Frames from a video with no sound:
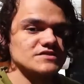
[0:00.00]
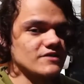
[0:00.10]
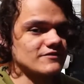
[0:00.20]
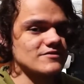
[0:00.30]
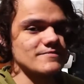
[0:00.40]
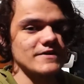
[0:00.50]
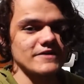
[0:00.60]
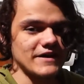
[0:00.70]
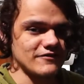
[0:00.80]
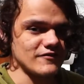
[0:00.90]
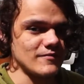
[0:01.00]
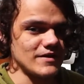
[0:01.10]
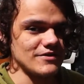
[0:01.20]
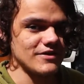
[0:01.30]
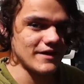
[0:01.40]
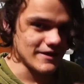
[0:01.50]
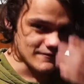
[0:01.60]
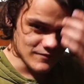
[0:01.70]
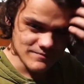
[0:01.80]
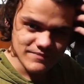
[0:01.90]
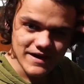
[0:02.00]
So after the better half of a month, I went